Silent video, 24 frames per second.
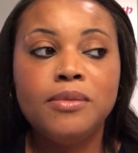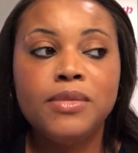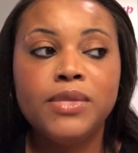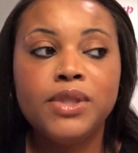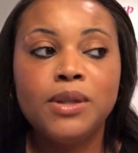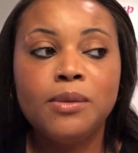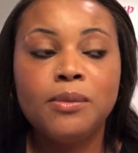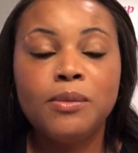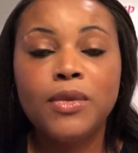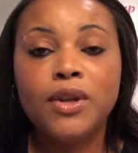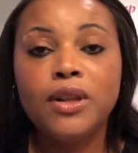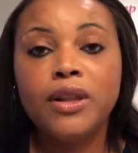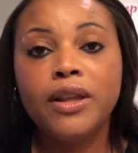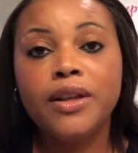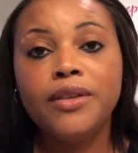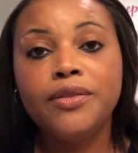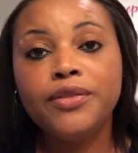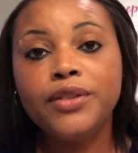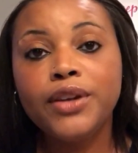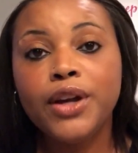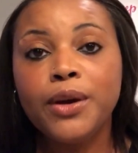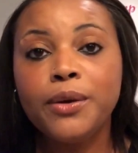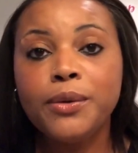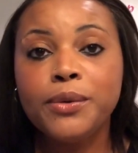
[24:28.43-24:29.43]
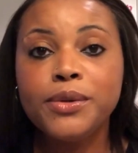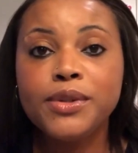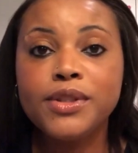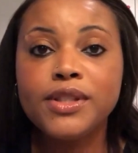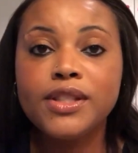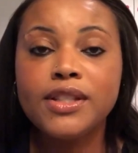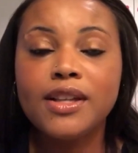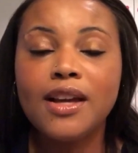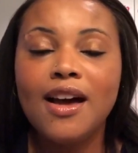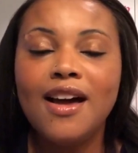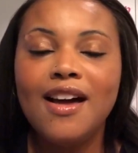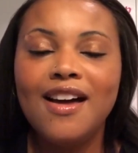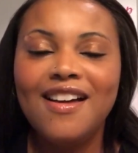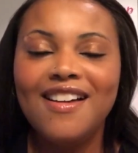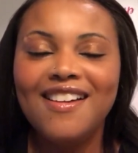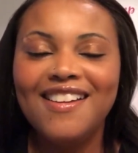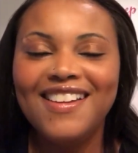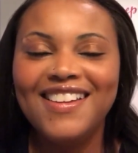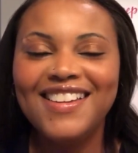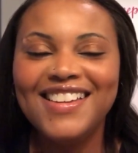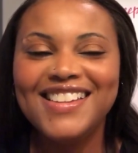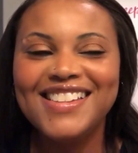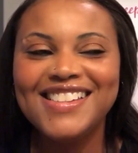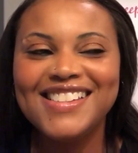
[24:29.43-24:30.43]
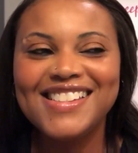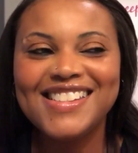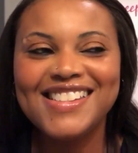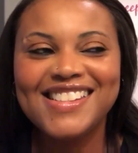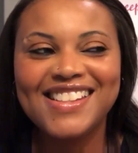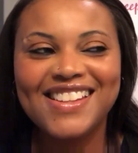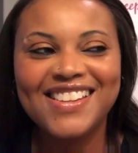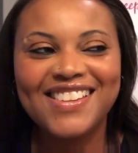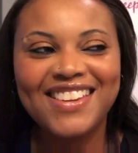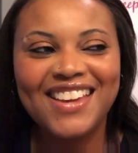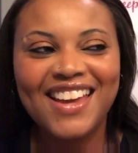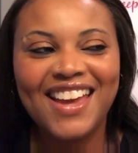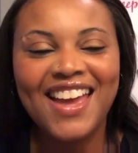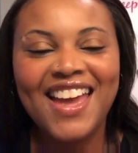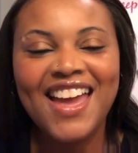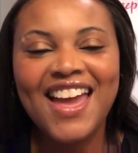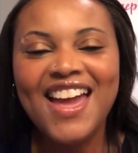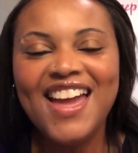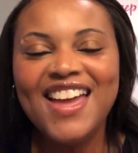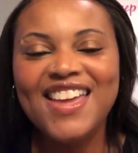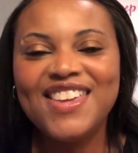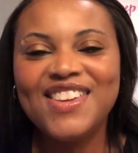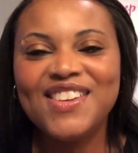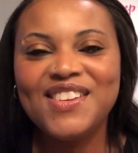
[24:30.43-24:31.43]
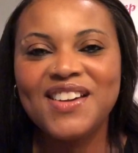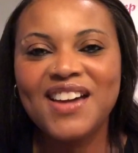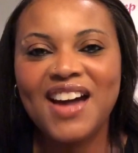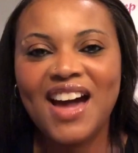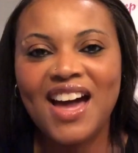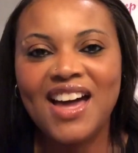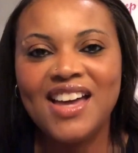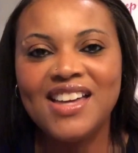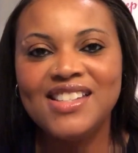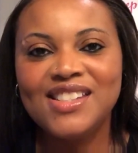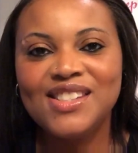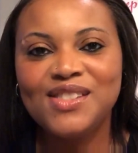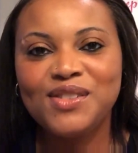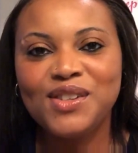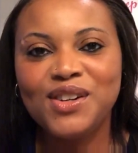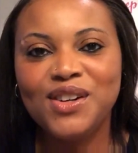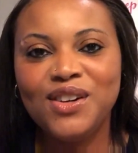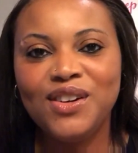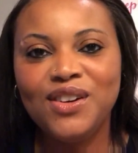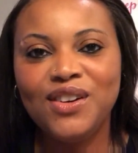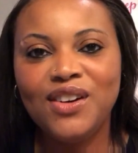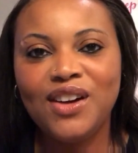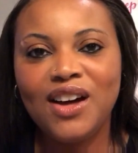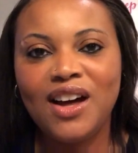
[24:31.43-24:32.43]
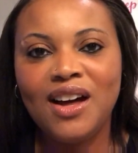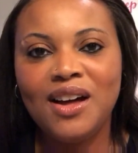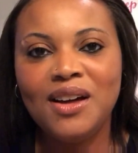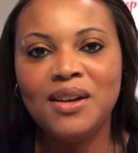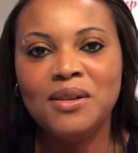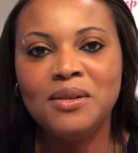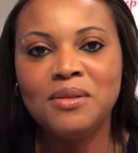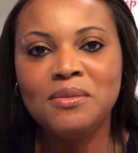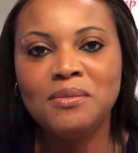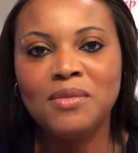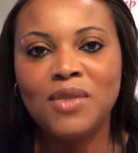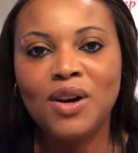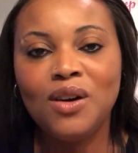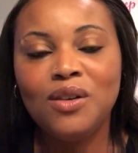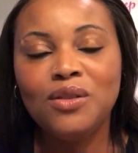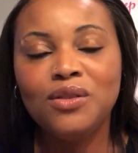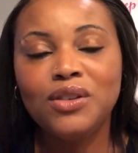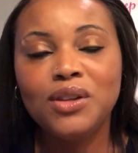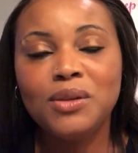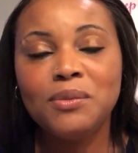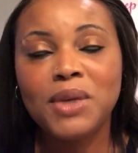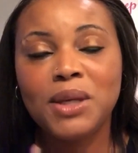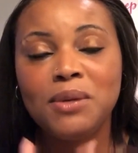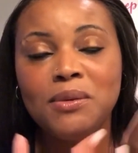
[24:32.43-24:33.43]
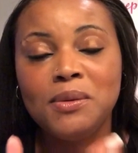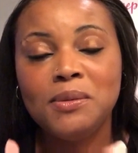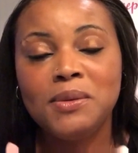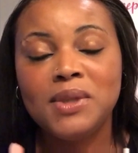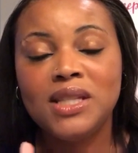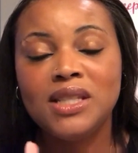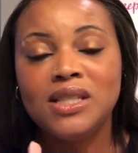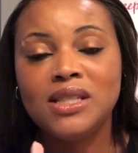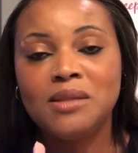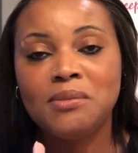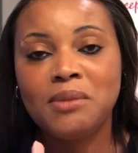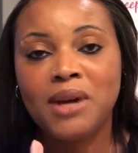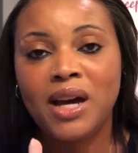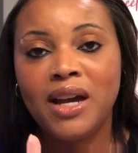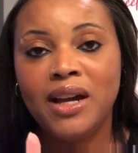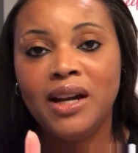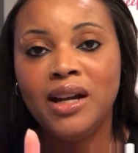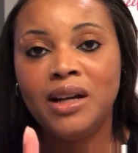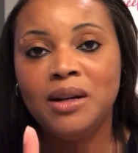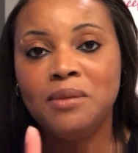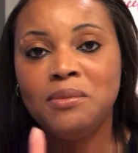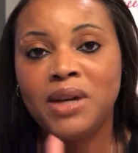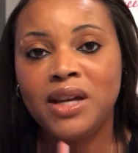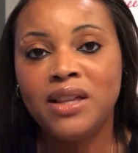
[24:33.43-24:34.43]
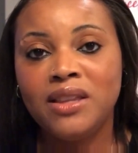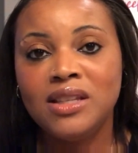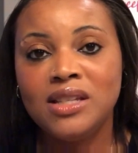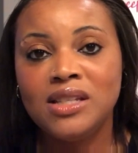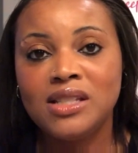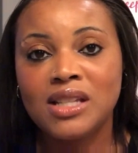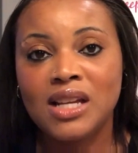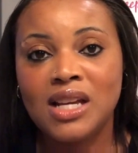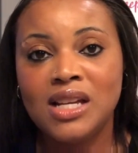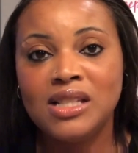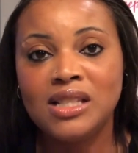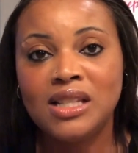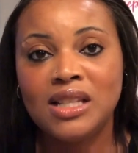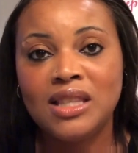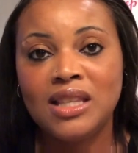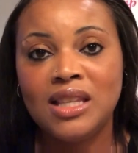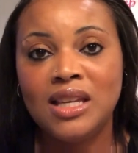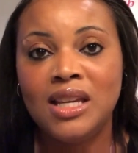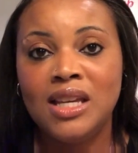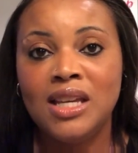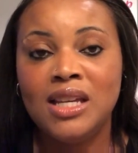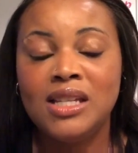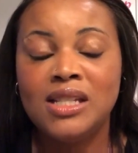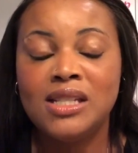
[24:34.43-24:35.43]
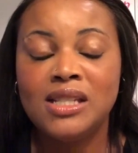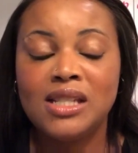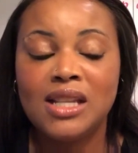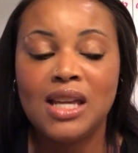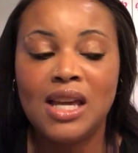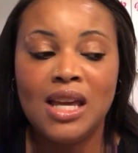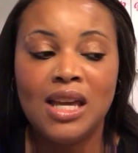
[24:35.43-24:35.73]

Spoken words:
some cliff notes, so that you guys will hopefully maybe be inspired by these kinds of things.